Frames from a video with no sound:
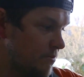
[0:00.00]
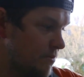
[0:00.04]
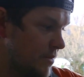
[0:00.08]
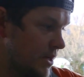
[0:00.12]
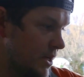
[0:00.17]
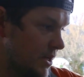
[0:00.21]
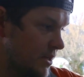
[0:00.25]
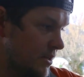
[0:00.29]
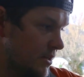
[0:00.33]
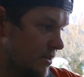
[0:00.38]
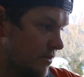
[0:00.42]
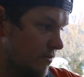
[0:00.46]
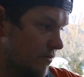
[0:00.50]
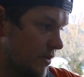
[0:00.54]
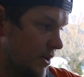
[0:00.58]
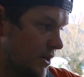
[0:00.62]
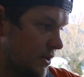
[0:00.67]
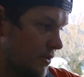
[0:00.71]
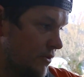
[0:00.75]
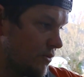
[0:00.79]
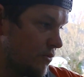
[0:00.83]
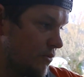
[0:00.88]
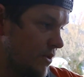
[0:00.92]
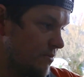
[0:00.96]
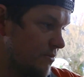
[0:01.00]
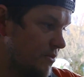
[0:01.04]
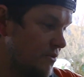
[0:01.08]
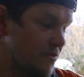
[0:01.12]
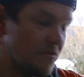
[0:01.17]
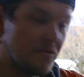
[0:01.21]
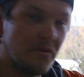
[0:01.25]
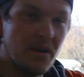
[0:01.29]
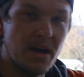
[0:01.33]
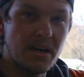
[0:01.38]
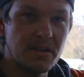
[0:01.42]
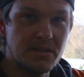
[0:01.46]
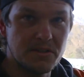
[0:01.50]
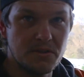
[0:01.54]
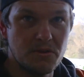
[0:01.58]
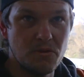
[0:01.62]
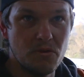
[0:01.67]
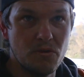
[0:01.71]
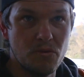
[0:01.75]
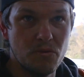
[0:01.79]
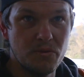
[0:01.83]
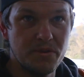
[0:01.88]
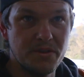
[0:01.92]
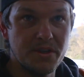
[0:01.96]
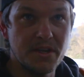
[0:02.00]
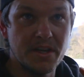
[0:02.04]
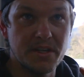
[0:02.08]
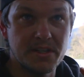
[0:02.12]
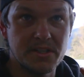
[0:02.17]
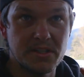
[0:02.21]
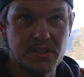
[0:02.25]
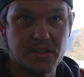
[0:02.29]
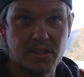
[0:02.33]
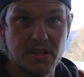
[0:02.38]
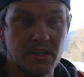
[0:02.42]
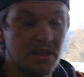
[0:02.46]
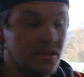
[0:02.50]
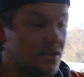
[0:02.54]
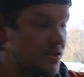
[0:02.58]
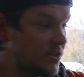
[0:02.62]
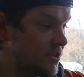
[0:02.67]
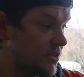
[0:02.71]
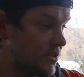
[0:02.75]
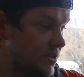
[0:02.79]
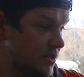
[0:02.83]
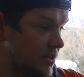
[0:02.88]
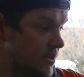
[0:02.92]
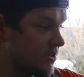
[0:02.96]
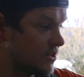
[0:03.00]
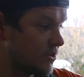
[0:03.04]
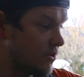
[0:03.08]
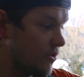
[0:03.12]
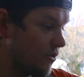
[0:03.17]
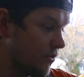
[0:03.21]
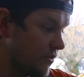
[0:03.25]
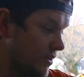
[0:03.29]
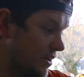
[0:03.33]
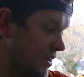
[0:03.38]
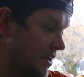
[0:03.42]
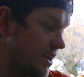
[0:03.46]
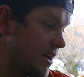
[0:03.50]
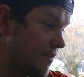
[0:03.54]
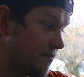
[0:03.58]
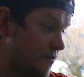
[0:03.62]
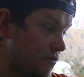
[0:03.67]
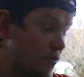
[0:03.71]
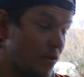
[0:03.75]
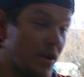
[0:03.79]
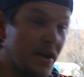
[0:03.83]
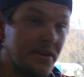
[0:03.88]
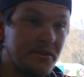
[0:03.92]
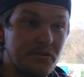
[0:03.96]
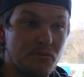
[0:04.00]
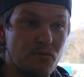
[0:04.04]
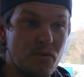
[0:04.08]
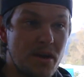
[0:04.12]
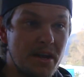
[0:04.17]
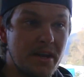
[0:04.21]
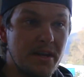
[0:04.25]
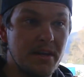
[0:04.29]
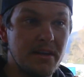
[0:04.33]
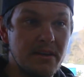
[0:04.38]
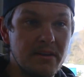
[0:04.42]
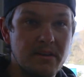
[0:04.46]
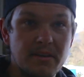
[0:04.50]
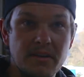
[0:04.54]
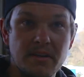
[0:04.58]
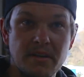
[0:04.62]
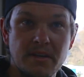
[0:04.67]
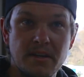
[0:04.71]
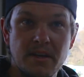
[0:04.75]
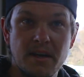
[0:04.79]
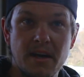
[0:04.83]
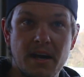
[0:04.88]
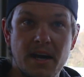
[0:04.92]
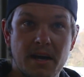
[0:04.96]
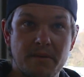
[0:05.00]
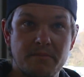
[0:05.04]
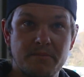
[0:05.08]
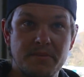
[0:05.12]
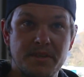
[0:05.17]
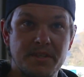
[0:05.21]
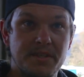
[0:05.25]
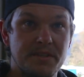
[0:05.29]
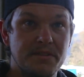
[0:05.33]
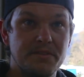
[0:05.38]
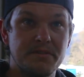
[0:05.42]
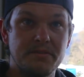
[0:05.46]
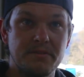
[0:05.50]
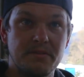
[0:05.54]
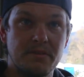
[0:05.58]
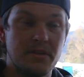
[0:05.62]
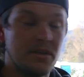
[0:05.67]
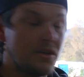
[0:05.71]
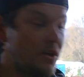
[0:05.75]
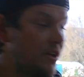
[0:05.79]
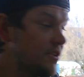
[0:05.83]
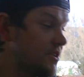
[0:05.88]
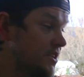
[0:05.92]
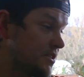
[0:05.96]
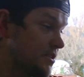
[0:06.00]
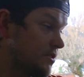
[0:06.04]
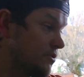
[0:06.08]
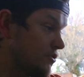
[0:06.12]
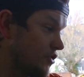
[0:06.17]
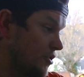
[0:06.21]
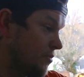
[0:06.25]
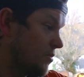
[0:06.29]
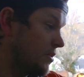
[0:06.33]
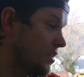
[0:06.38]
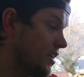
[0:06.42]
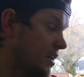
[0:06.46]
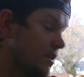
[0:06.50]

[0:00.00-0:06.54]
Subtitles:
MIG running on the 1mm flux core with this, it's got enough grunt to run it, and it doesn't trip it